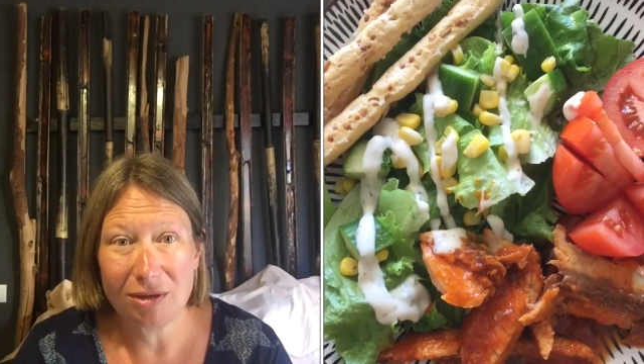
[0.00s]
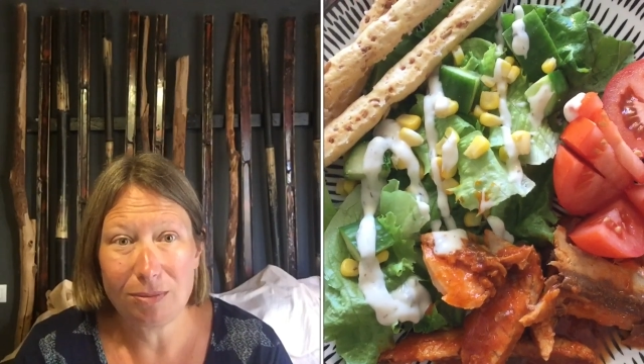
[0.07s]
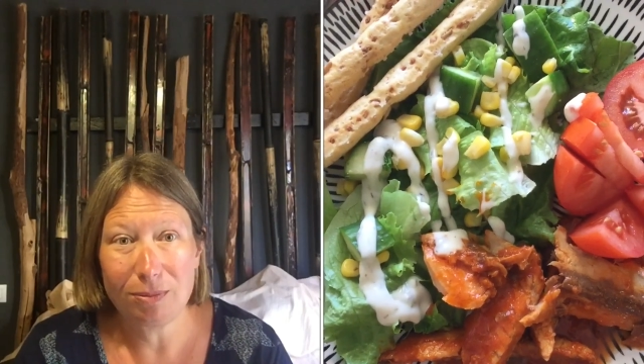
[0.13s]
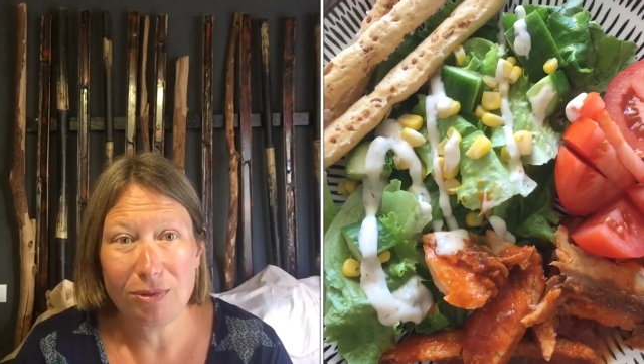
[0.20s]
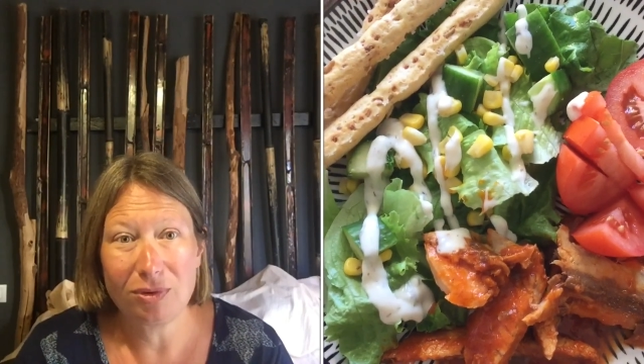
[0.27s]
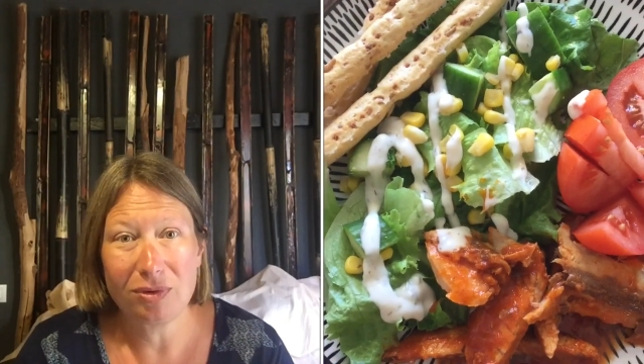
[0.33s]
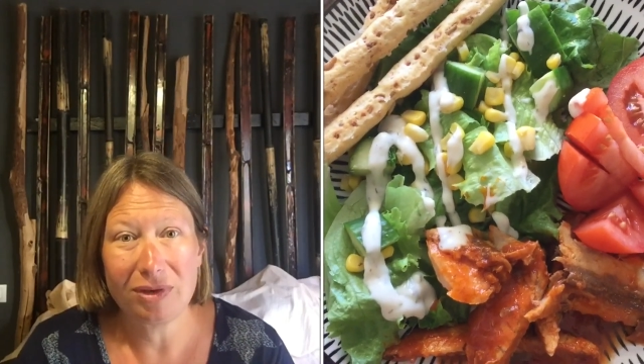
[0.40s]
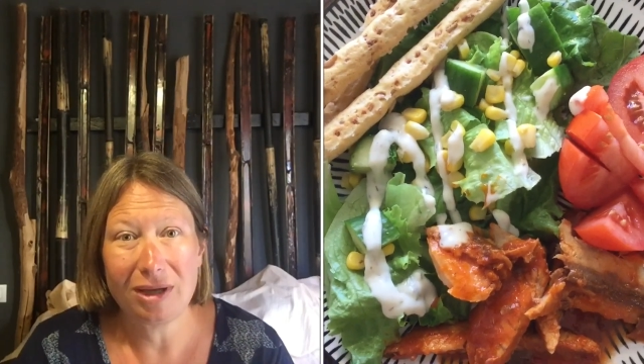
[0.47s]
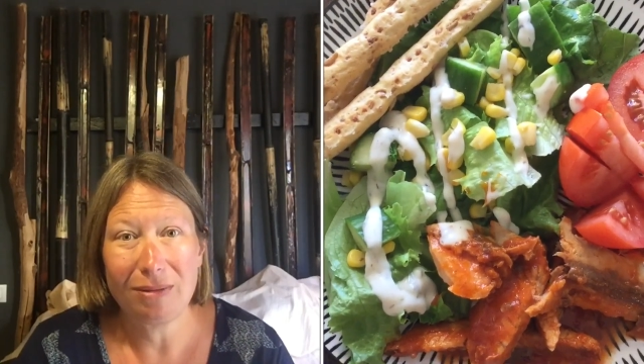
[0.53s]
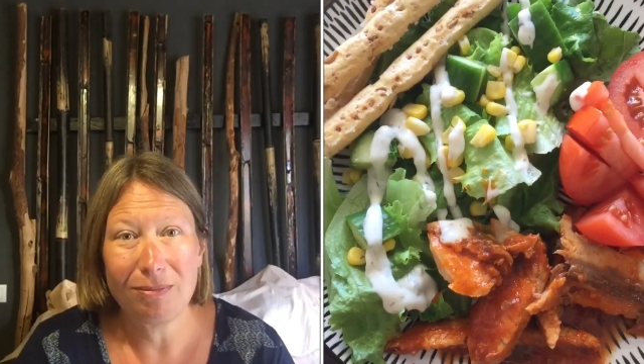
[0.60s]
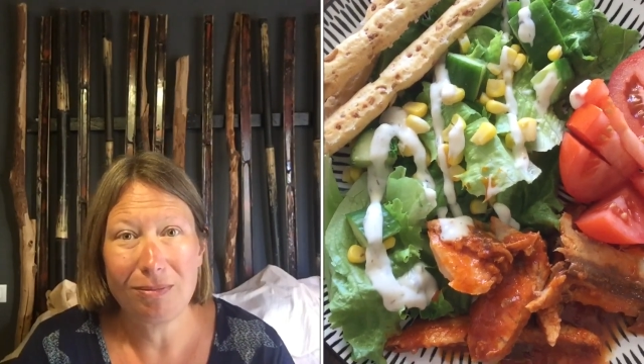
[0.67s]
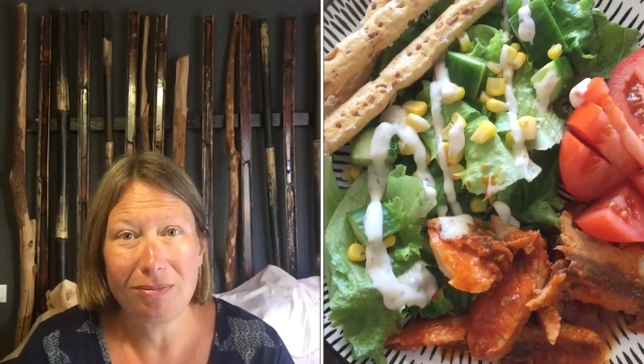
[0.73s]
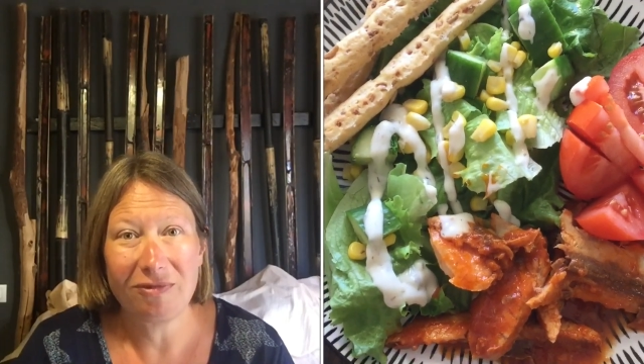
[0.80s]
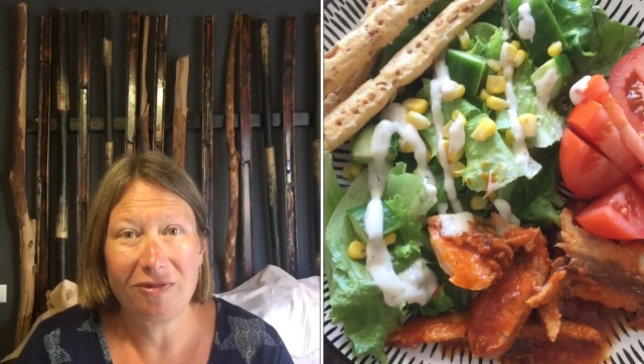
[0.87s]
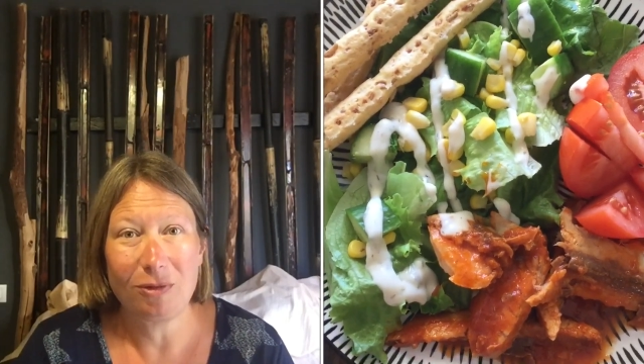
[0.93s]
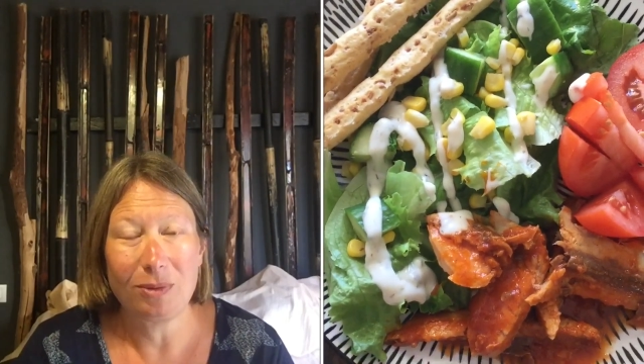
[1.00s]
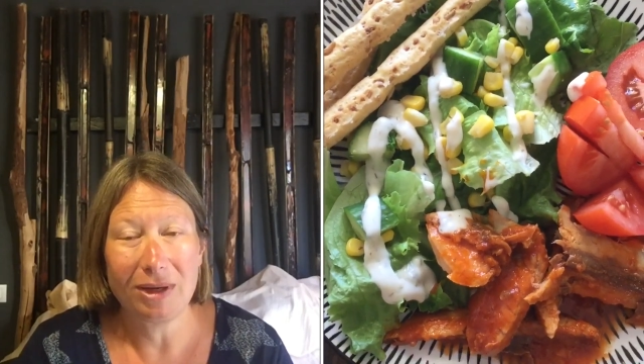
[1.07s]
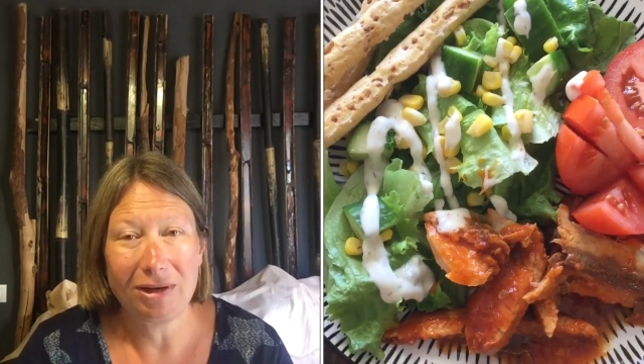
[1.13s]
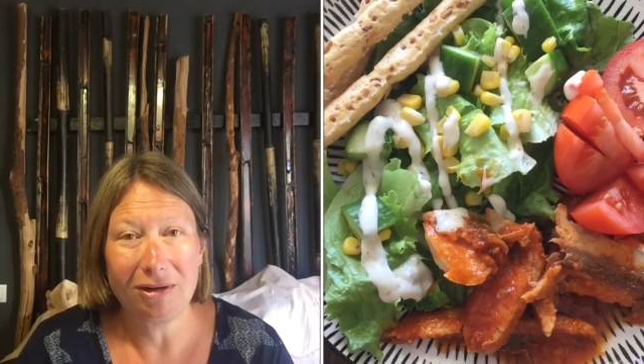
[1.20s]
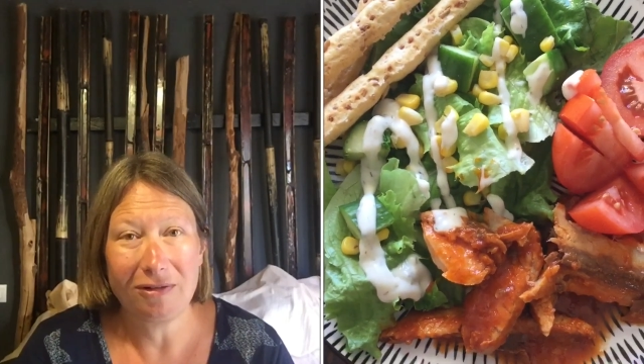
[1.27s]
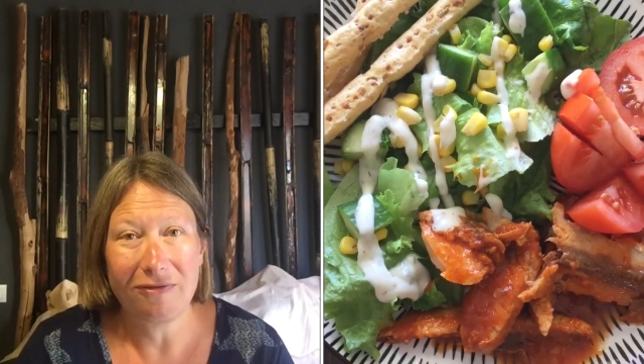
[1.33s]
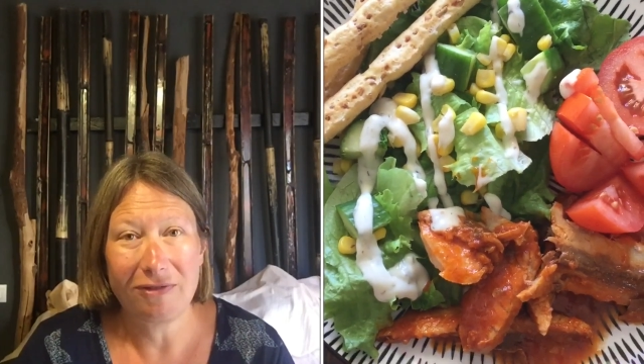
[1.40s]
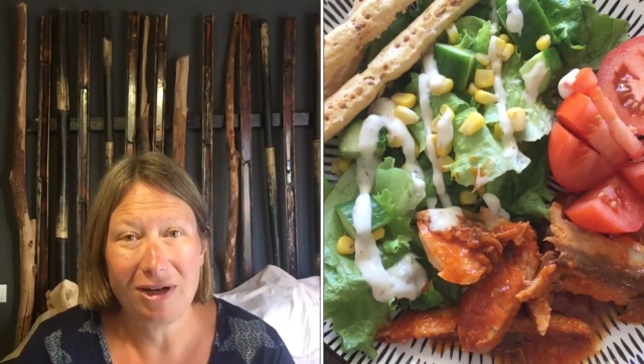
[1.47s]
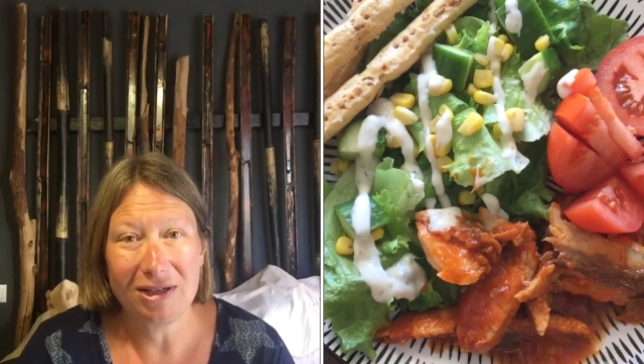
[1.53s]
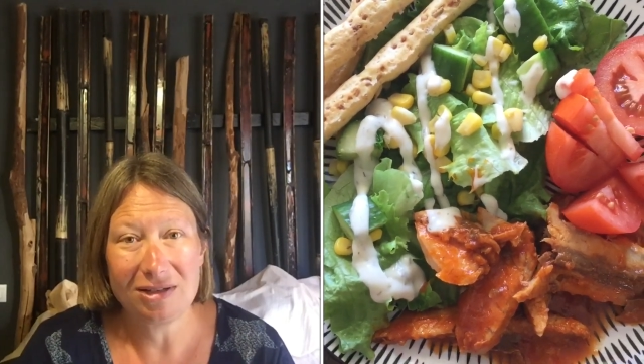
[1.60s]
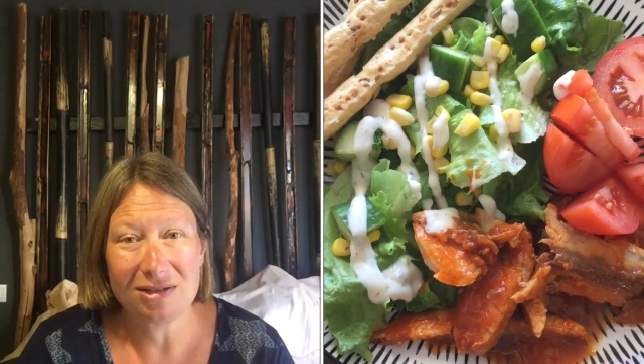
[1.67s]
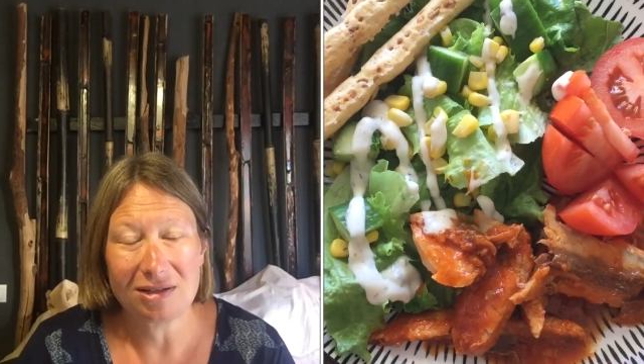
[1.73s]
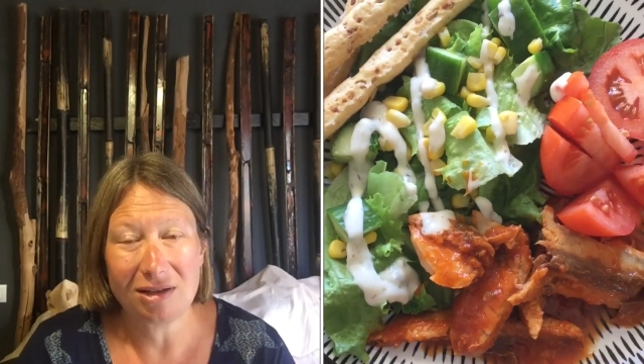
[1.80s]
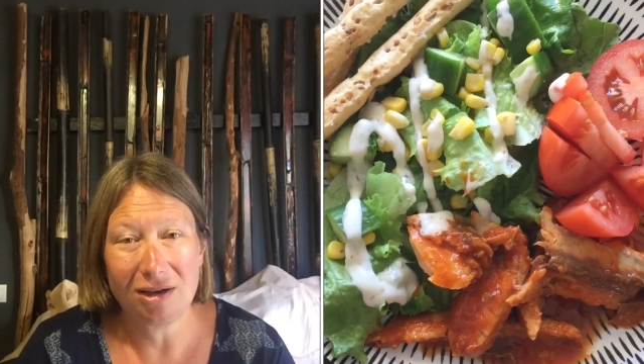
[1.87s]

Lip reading: bought them for when our friends had